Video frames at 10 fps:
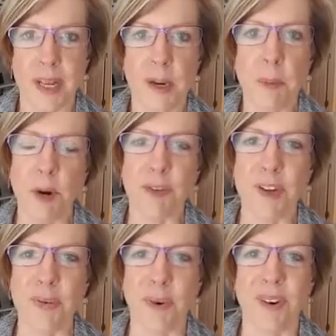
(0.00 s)
in a
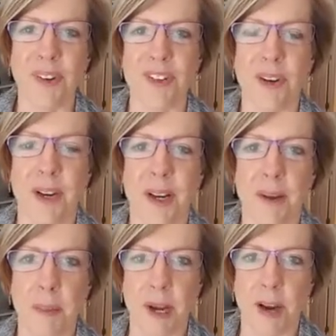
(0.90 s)
perfect world
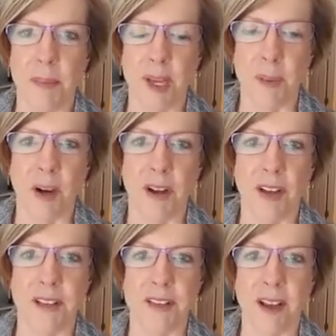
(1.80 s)
during
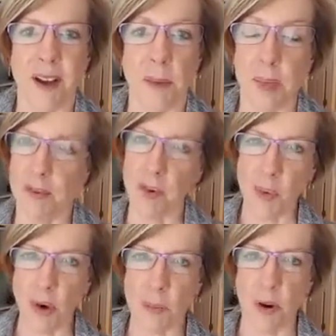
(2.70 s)
perimenopause, if it
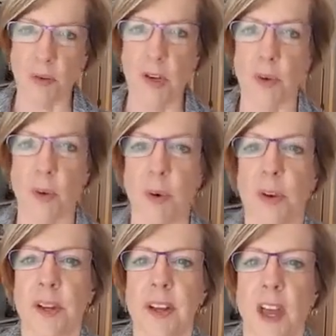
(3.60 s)
were a perfect
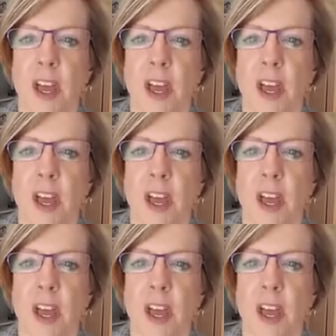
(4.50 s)
world.